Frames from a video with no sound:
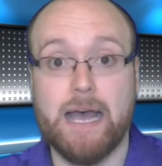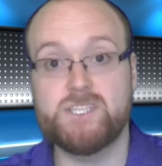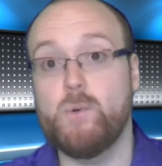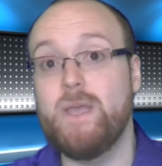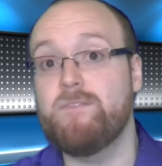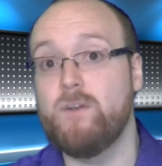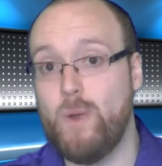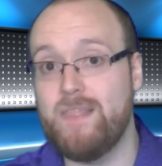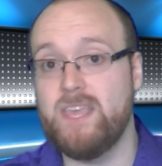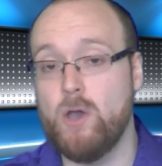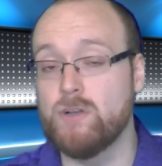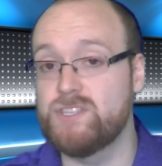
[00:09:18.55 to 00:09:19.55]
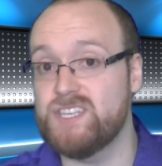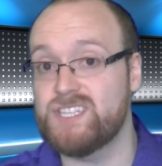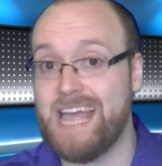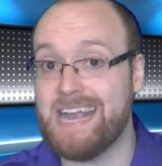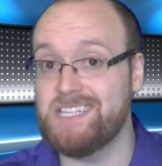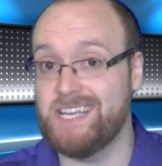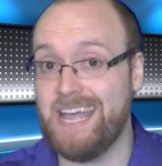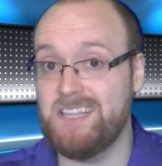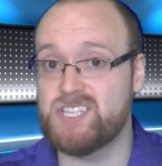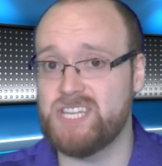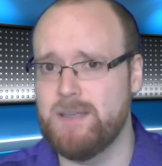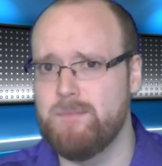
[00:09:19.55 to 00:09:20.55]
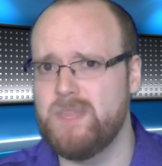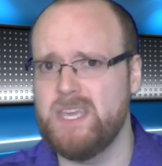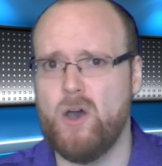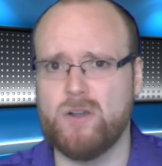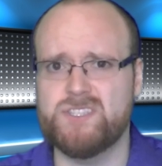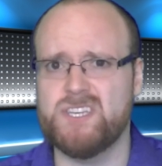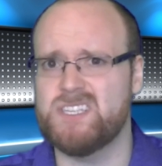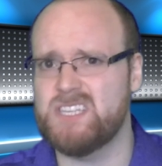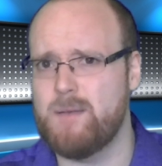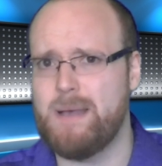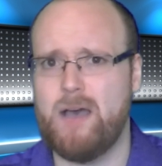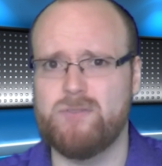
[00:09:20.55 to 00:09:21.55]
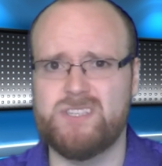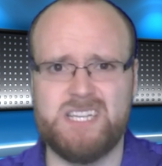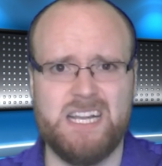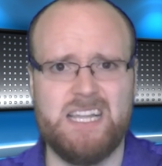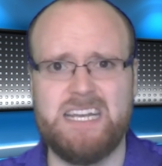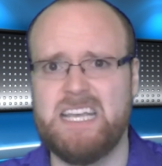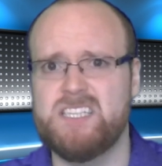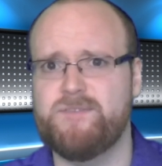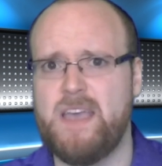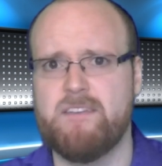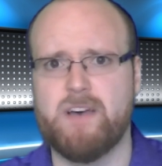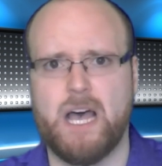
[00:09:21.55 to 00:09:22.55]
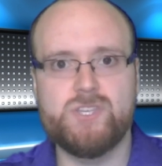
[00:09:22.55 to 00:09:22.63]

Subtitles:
So even when the odds are stacked against him, the odds are somehow still in his favor.